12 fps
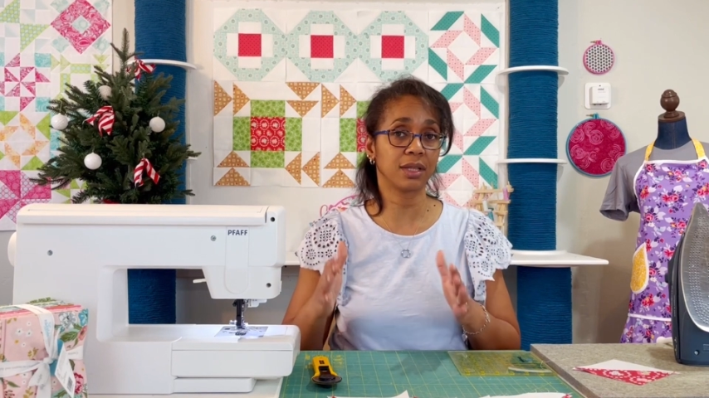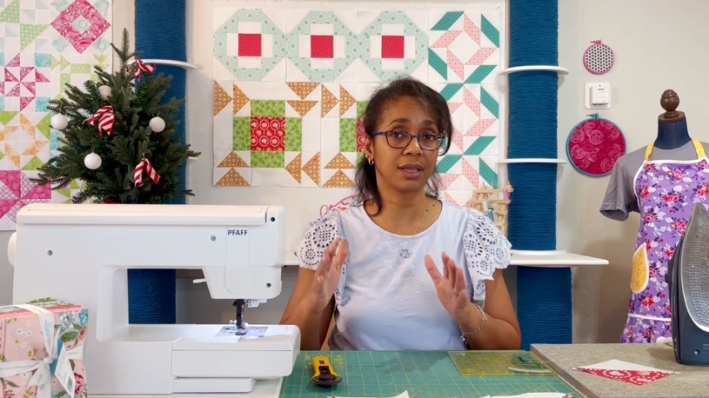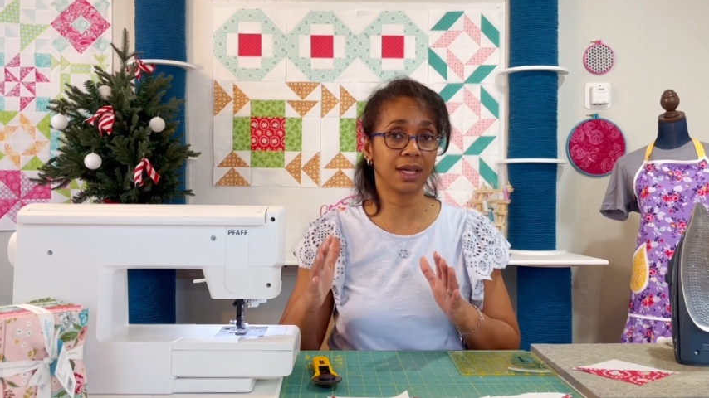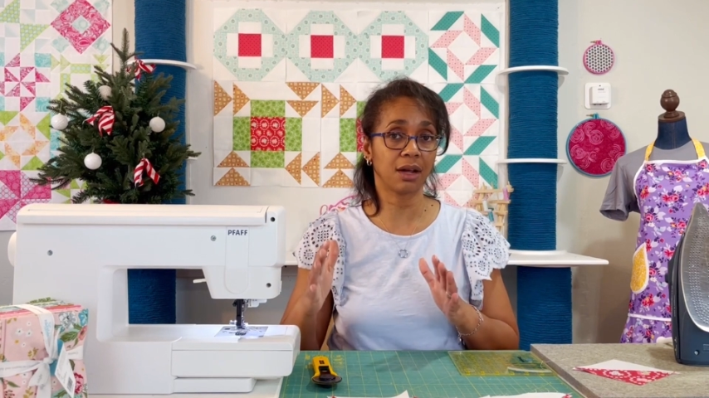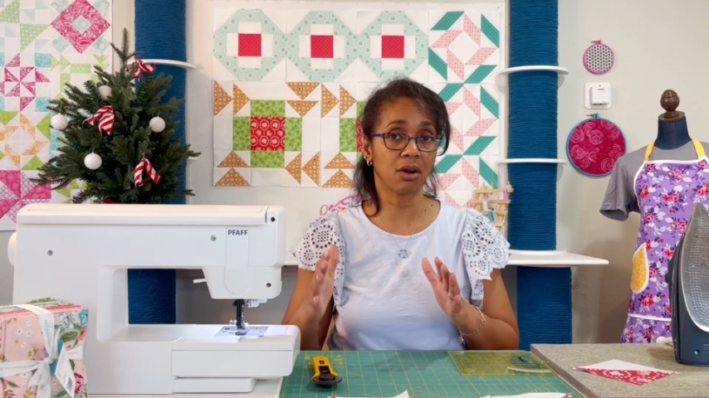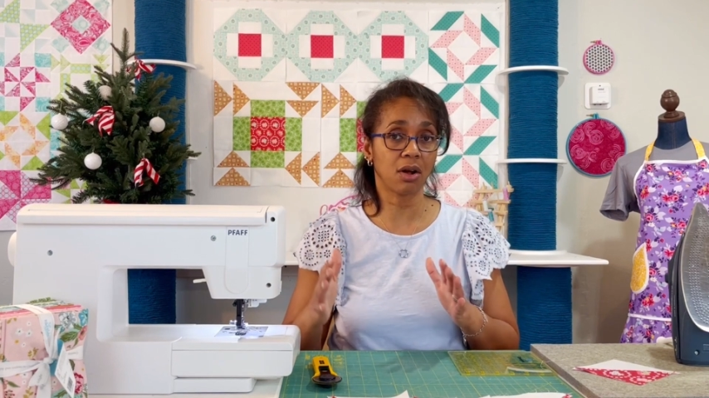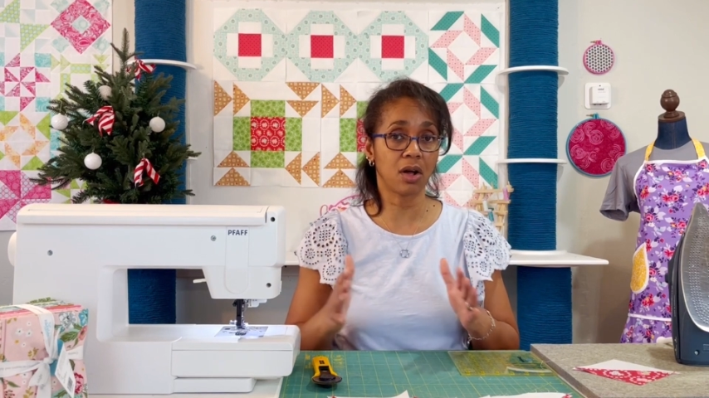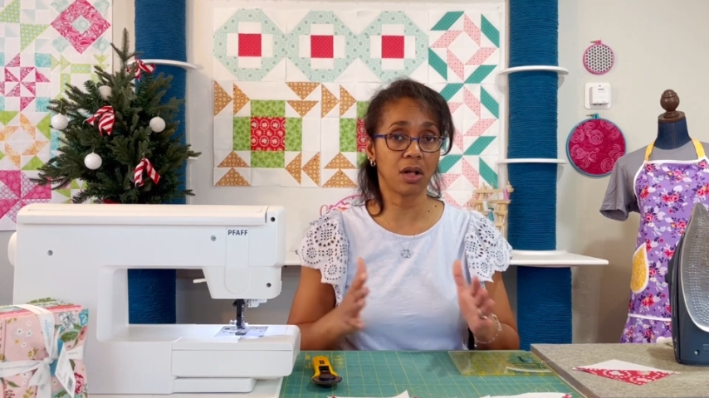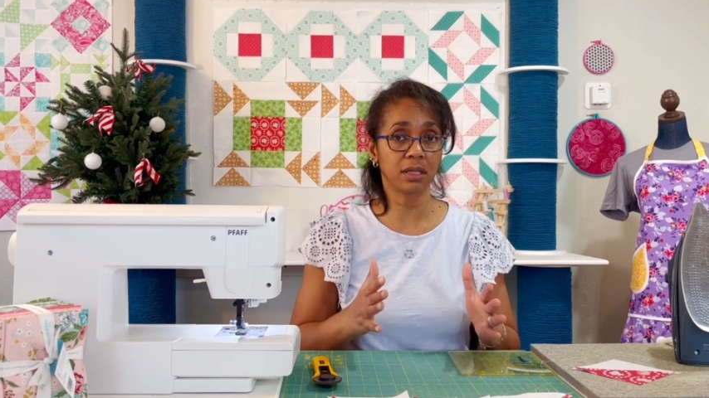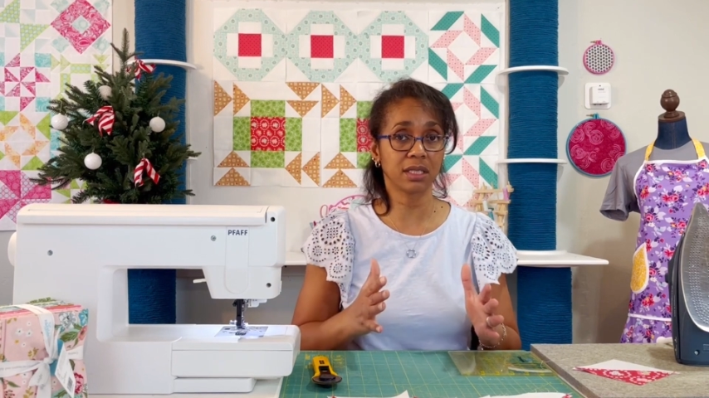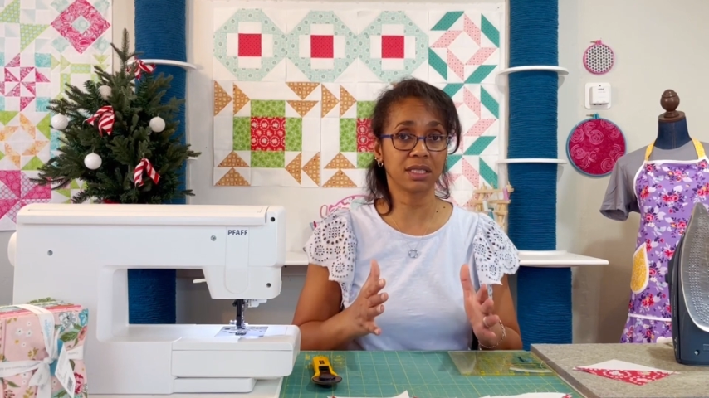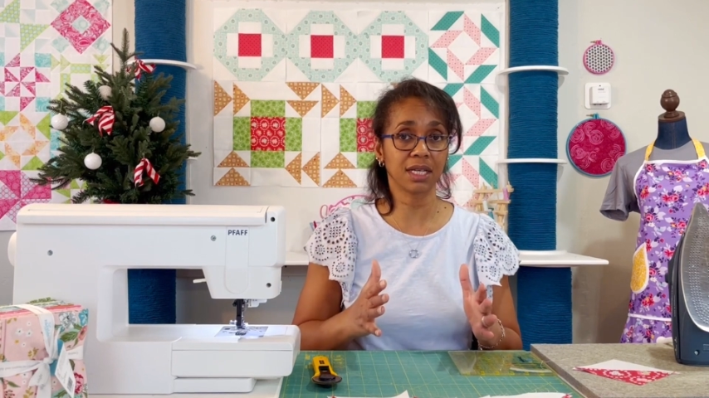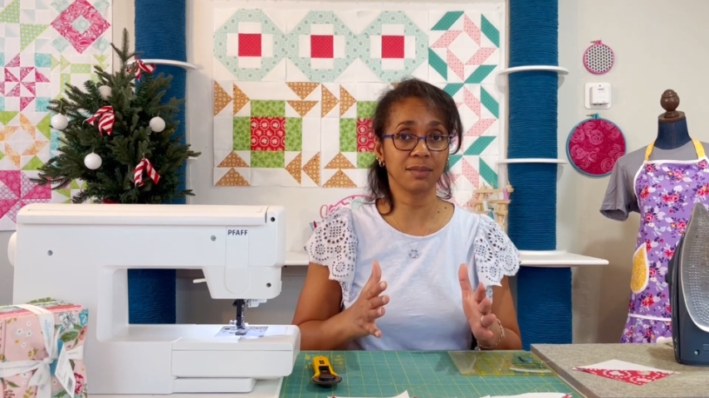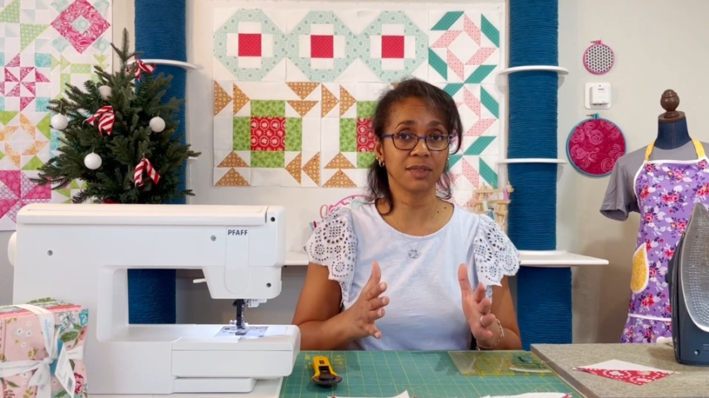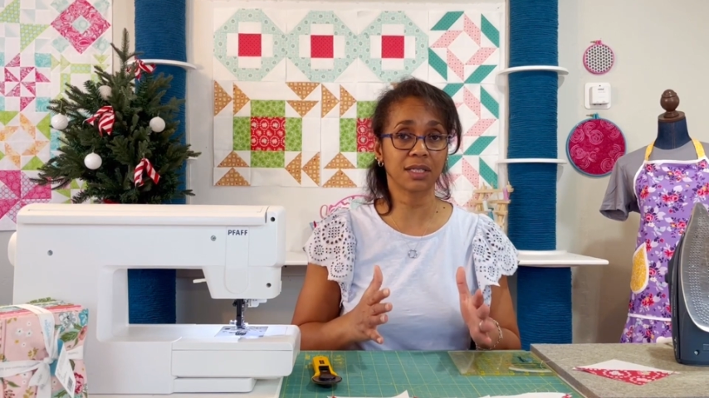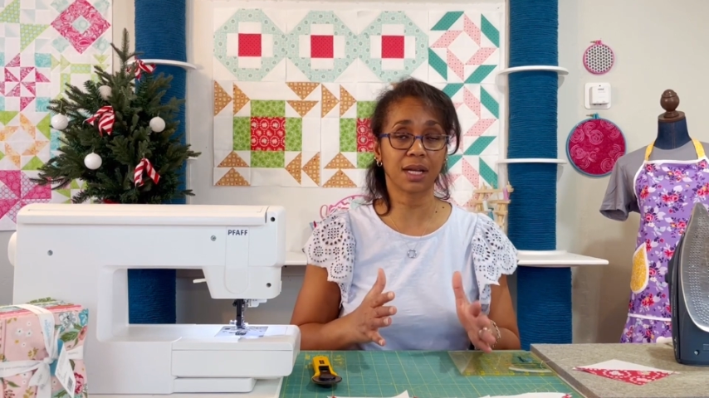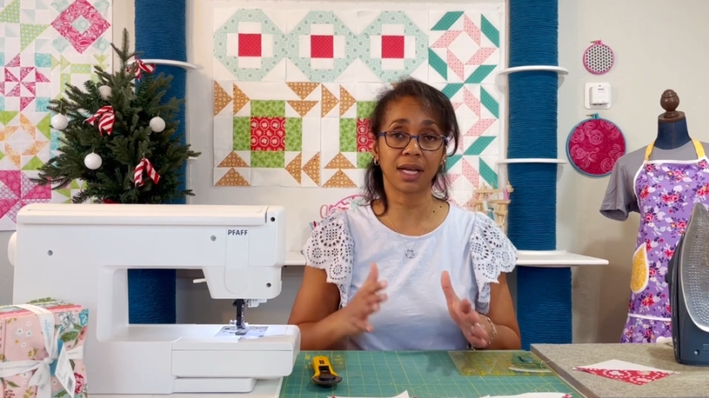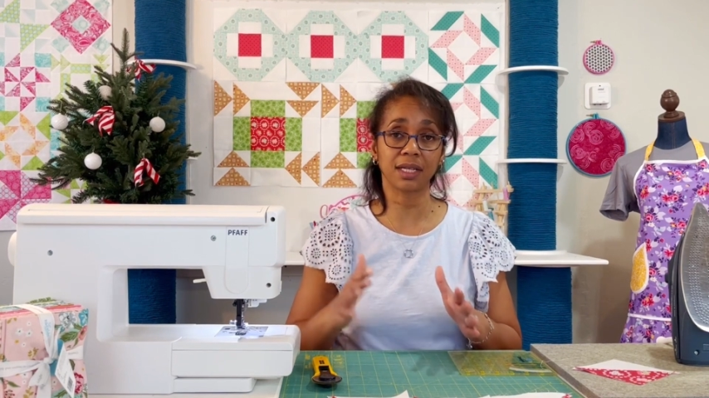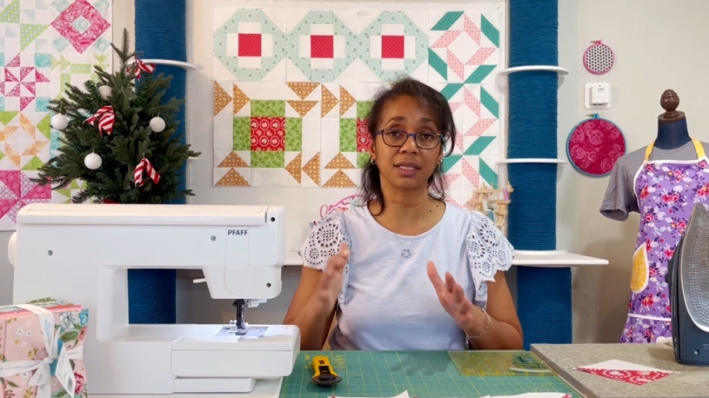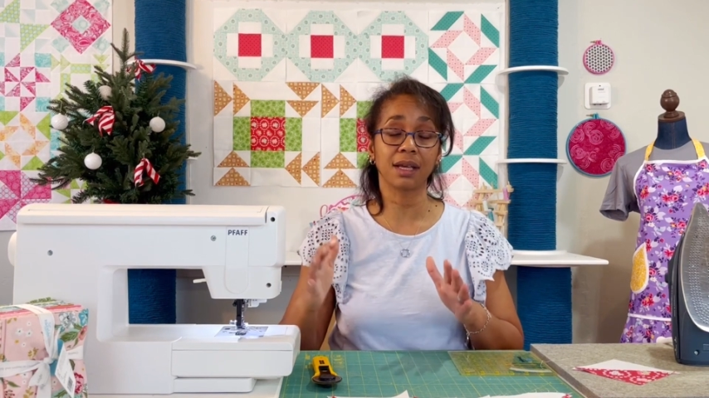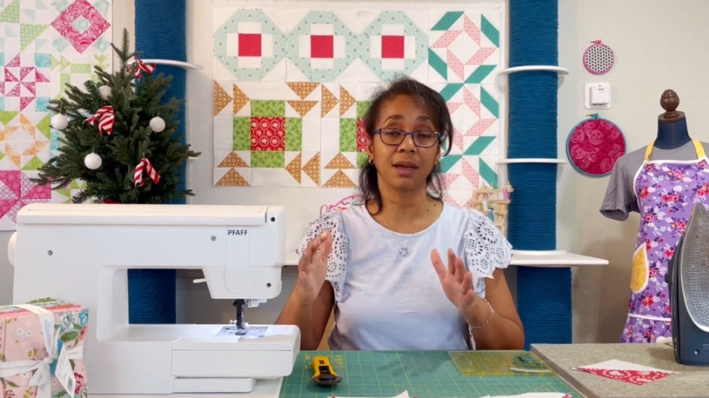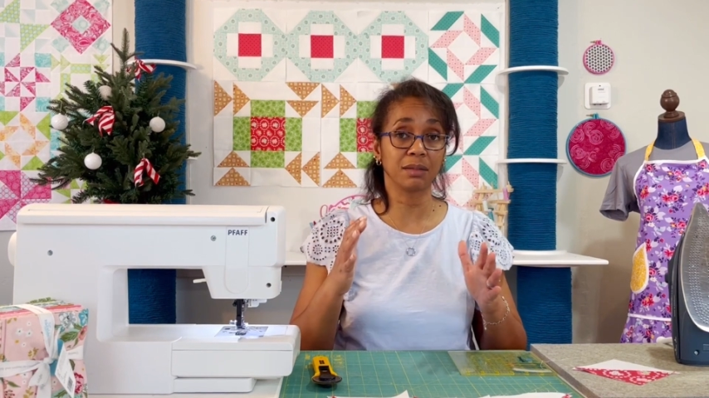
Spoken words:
that they are all the same size,